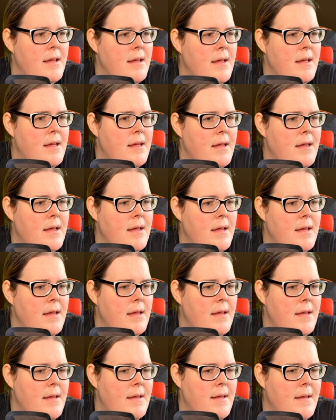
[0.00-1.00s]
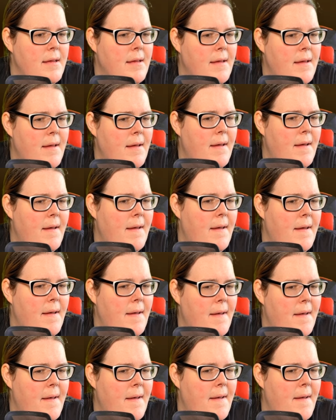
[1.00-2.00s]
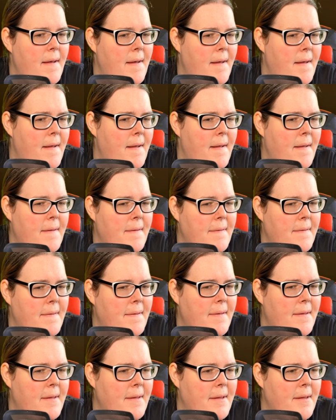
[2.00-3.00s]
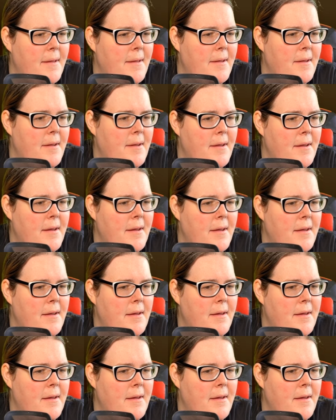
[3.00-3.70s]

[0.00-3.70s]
(not speaking)